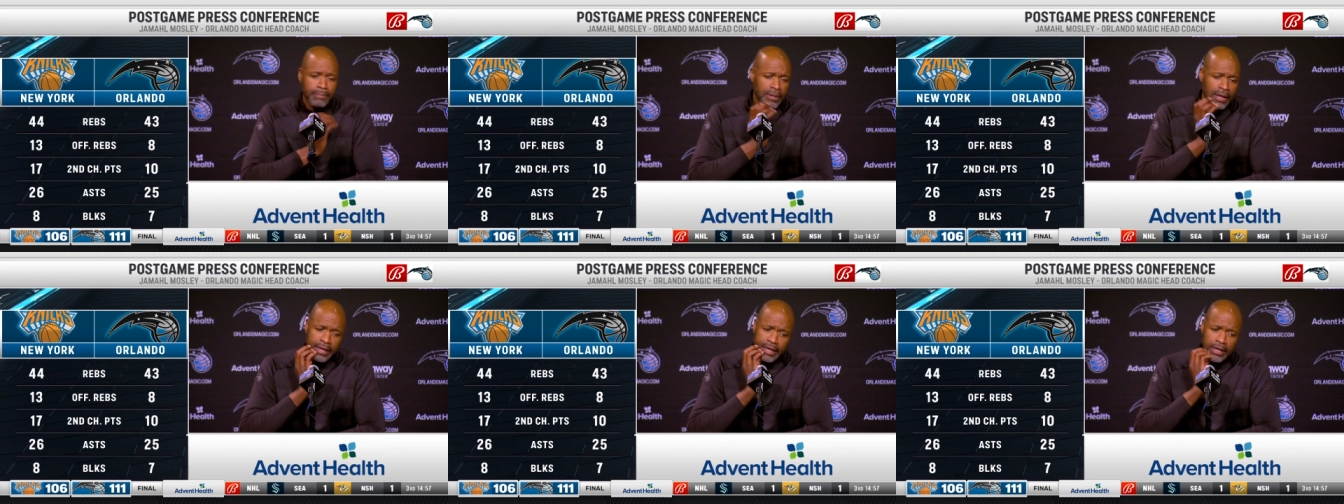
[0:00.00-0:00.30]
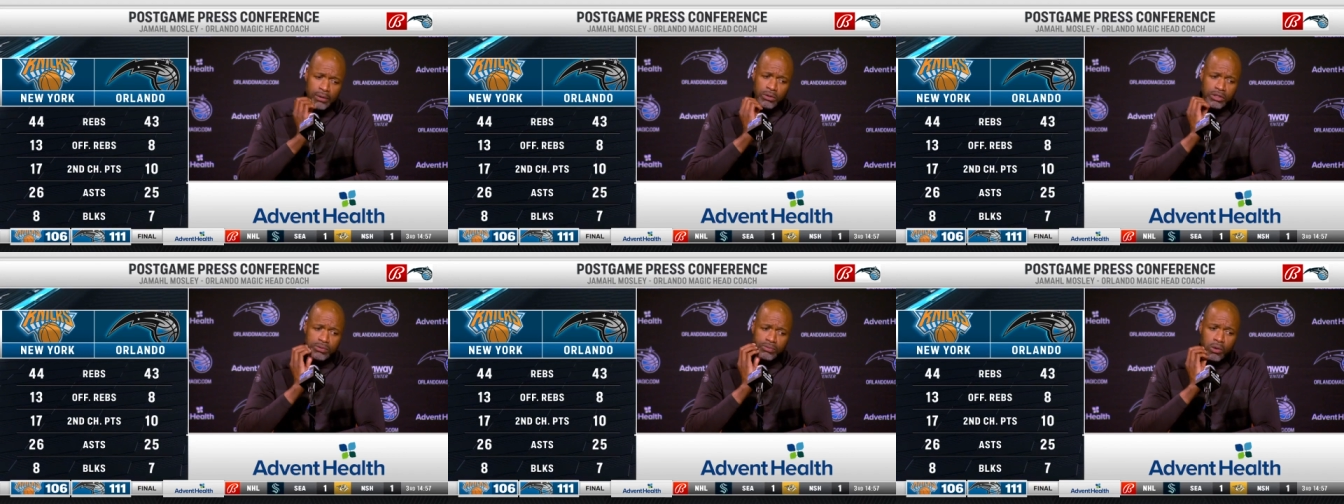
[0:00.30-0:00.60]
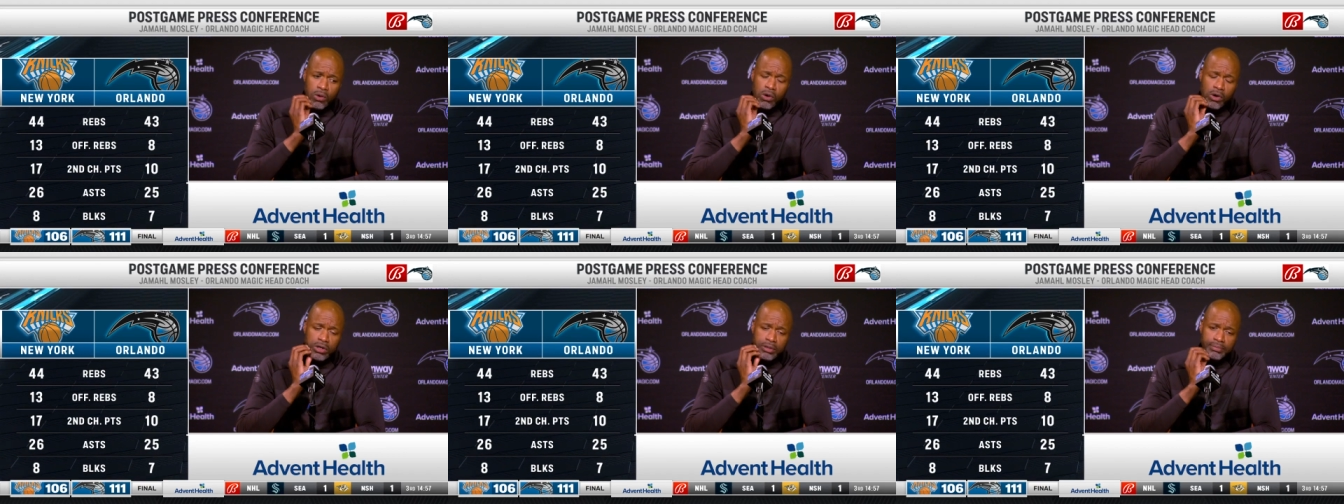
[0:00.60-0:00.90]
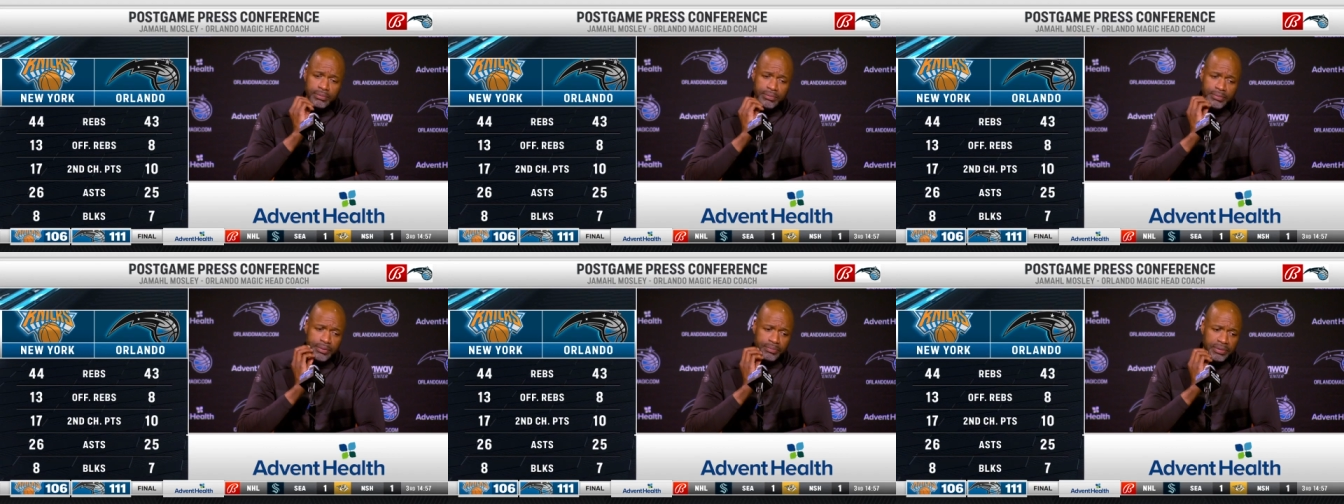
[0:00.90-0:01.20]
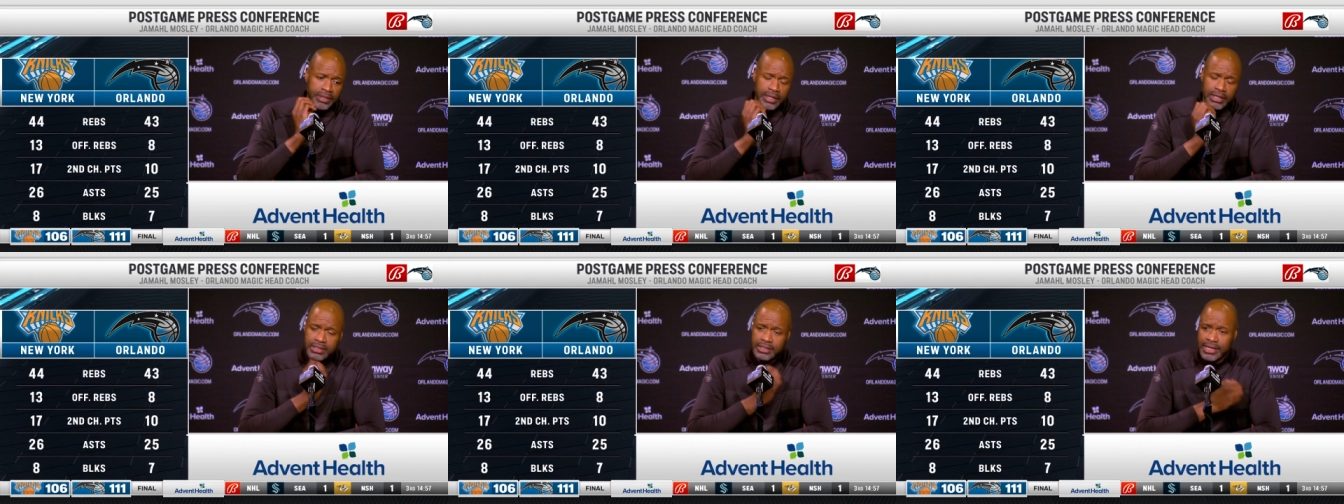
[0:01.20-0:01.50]
It was more
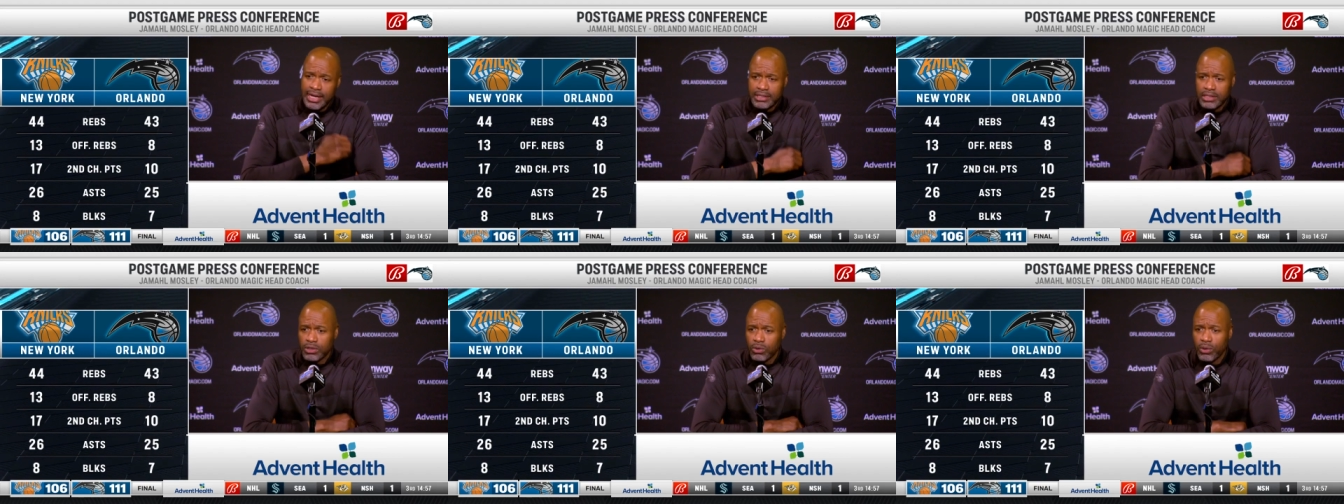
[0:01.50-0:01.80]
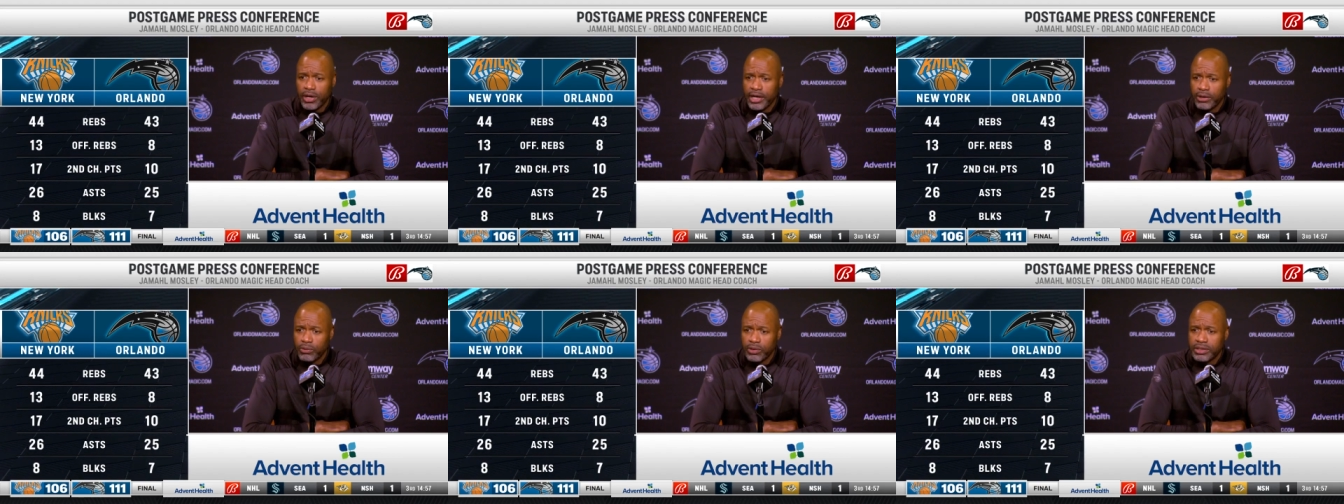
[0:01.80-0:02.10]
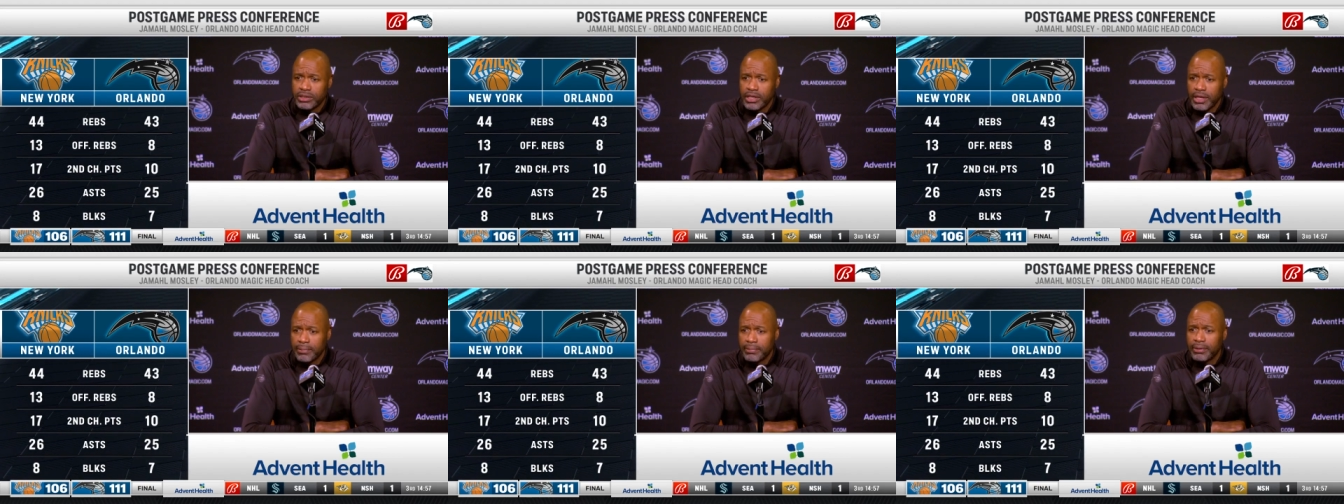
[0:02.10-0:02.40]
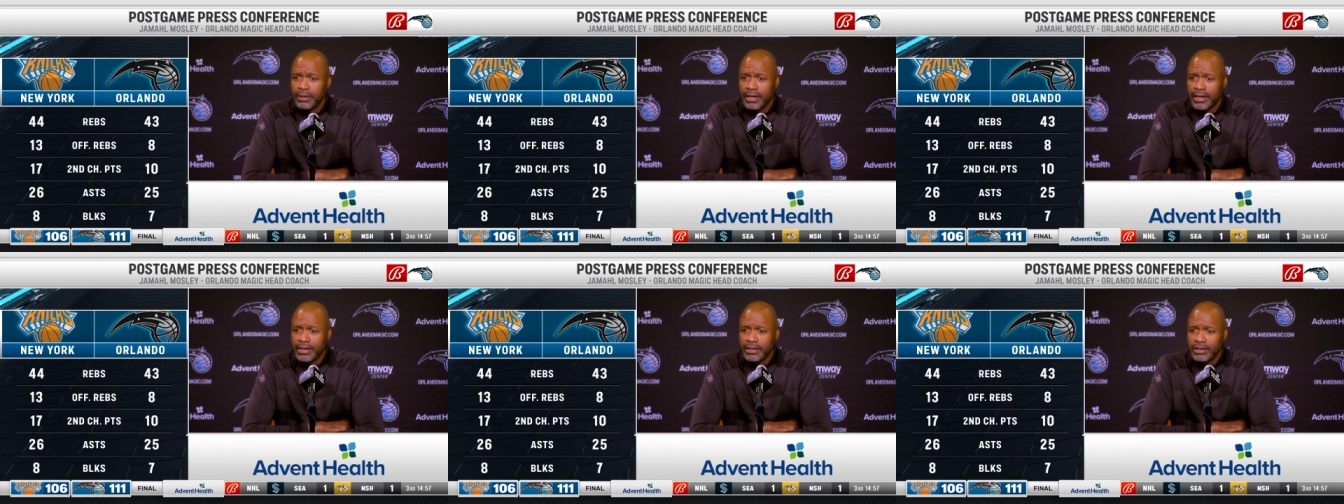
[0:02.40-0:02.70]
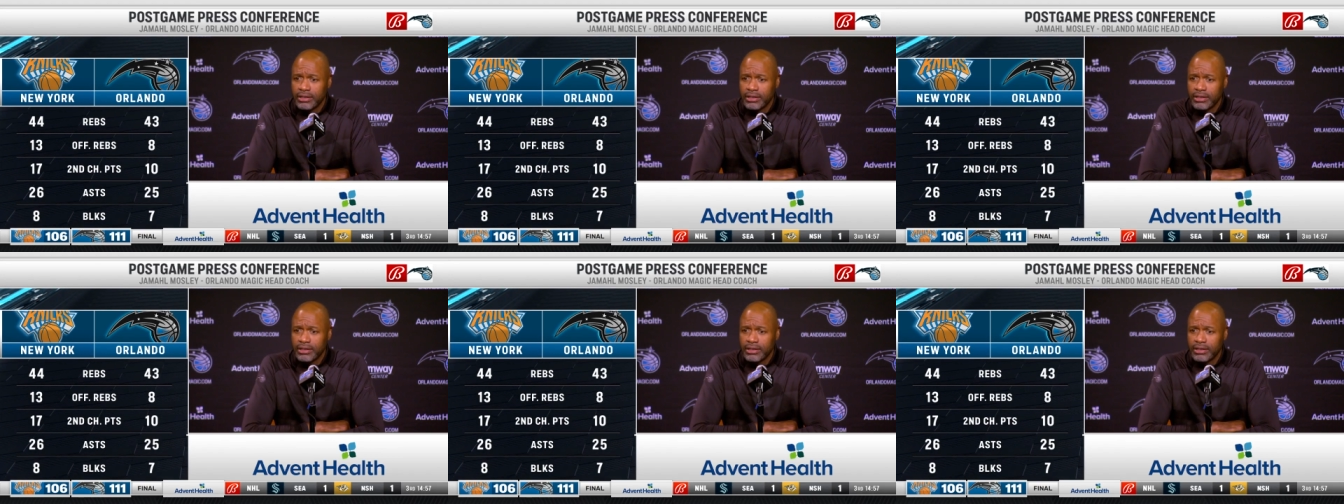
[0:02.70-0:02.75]
because that's the way in which they play.